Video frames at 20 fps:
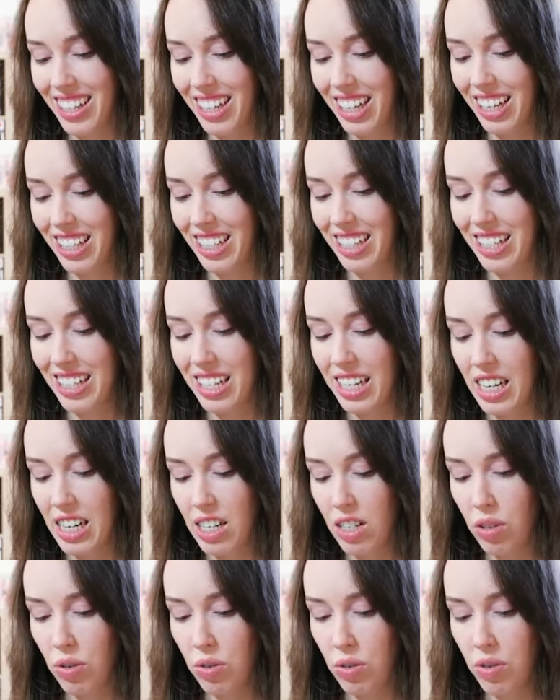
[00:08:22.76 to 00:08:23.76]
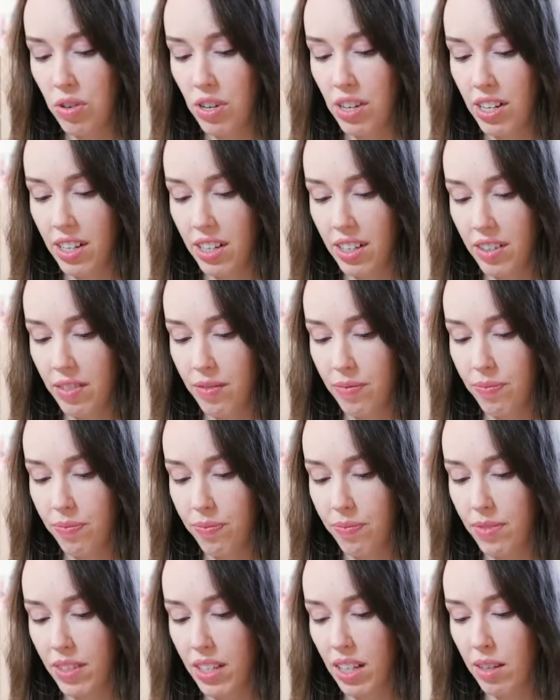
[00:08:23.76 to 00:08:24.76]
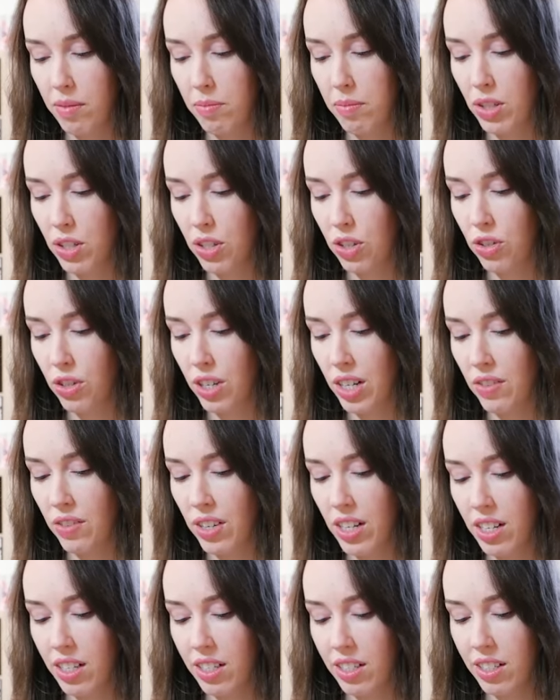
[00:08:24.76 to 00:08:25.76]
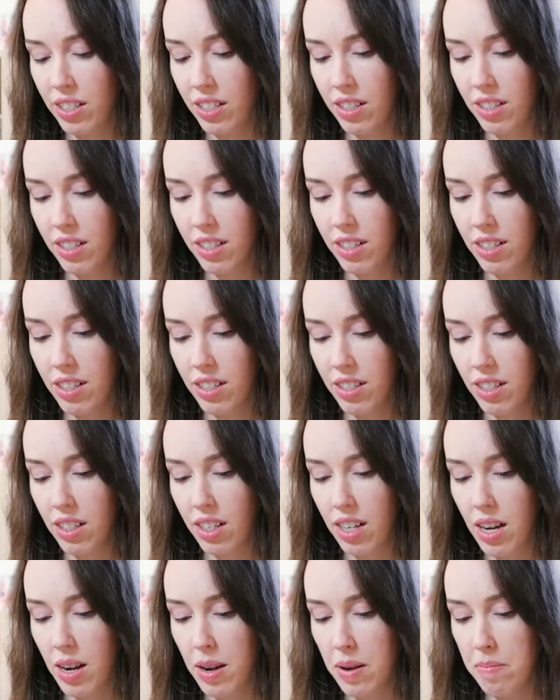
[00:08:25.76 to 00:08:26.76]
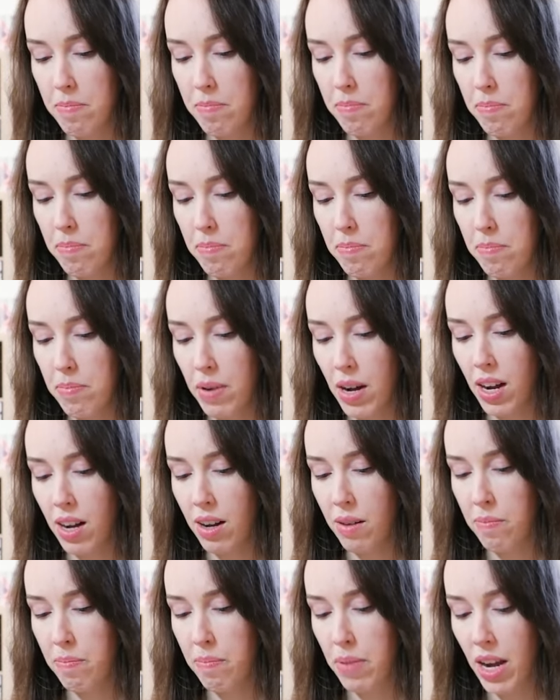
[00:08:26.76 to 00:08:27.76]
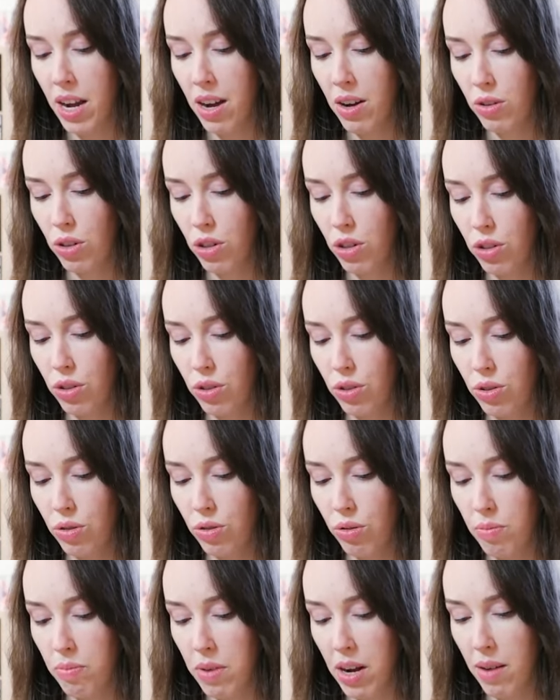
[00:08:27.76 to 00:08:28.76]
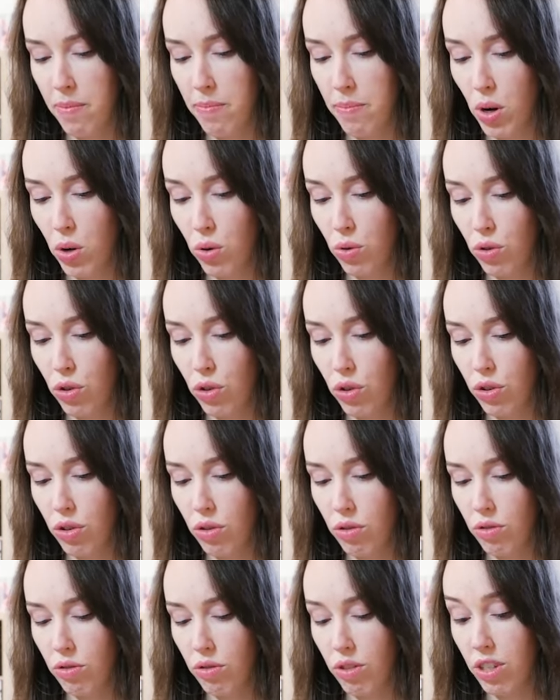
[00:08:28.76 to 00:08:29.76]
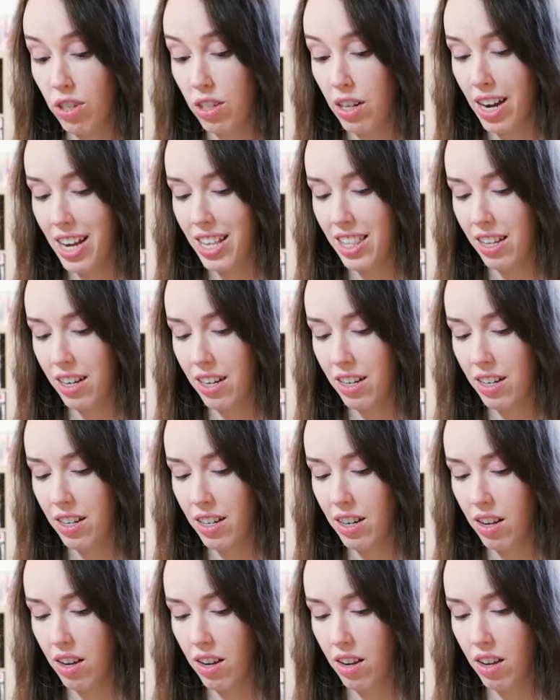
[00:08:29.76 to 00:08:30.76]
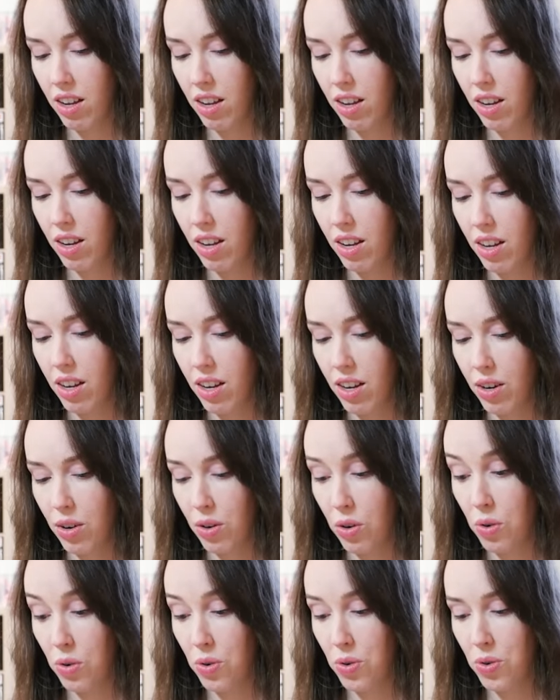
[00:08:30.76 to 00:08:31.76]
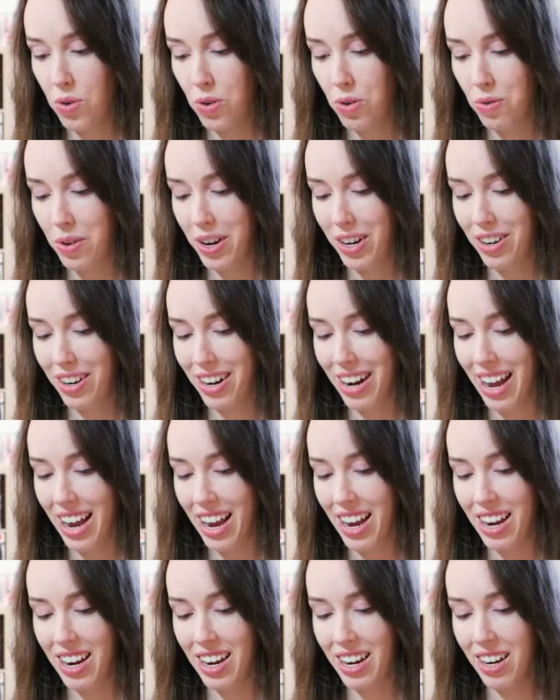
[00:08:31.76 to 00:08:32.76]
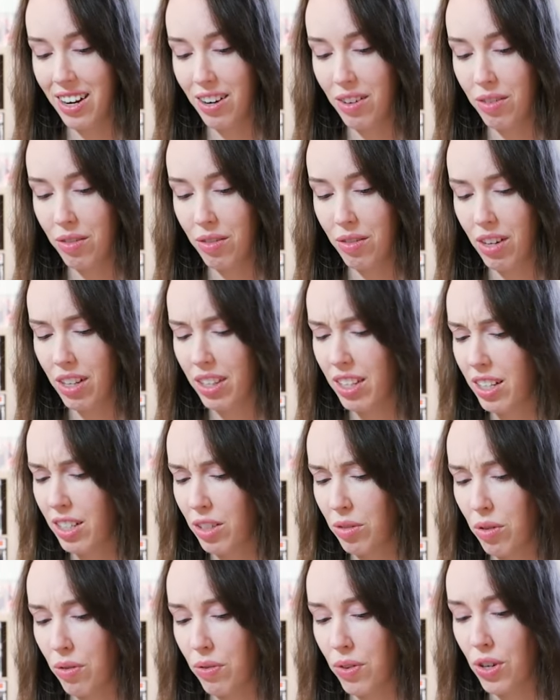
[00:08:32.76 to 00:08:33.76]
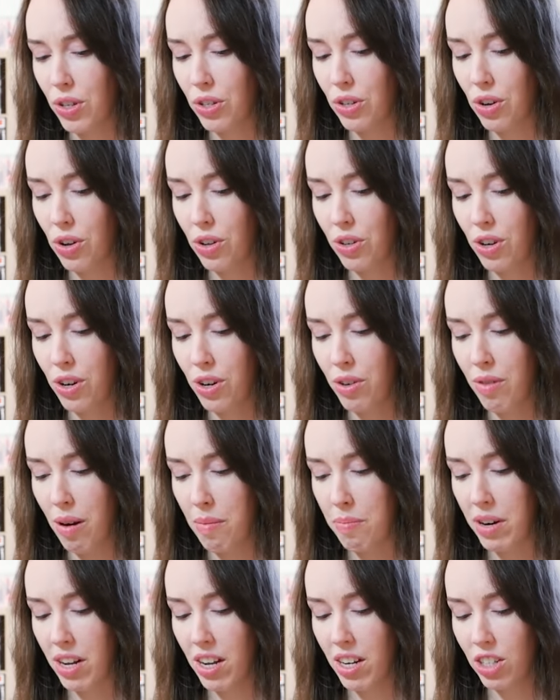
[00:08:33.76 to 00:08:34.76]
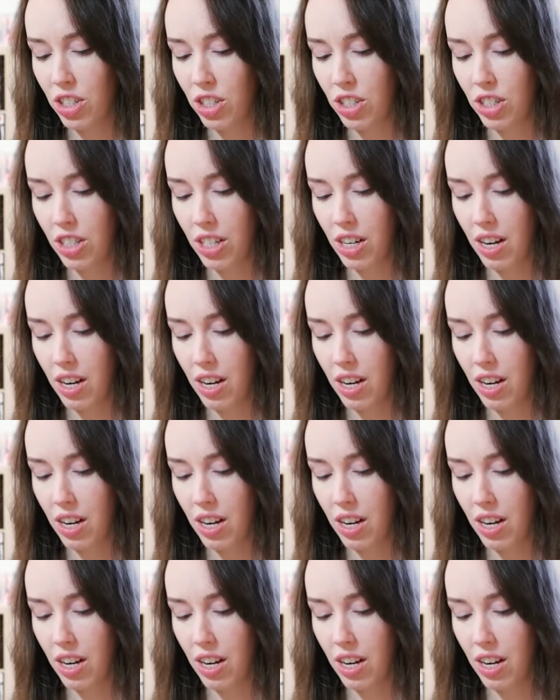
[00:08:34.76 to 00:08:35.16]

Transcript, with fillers: Sneasel, Mischievous. Barbouch, or Barboach, Scyther. Oh, we got a, I think it's Reverse Hollow Rapidash.